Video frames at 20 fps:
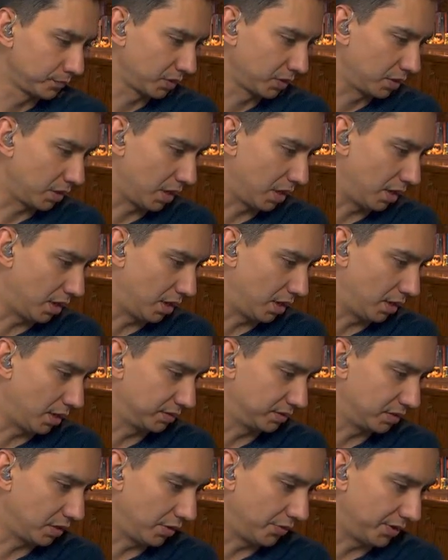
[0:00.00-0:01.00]

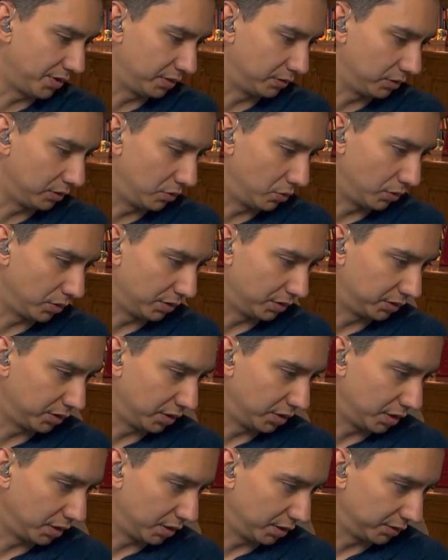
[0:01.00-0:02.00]
On their lower
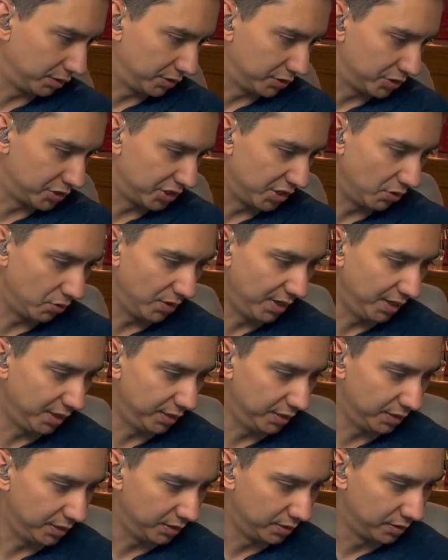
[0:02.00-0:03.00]
third, they're
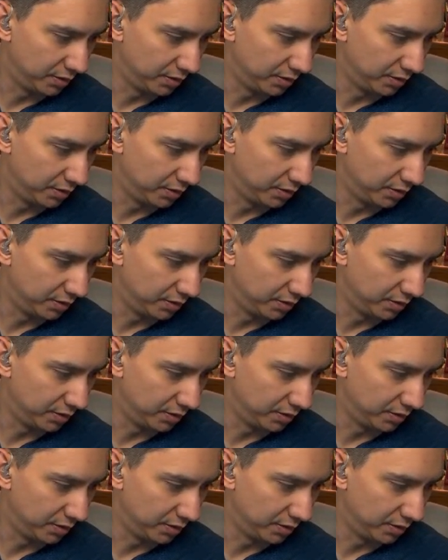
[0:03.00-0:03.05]
showing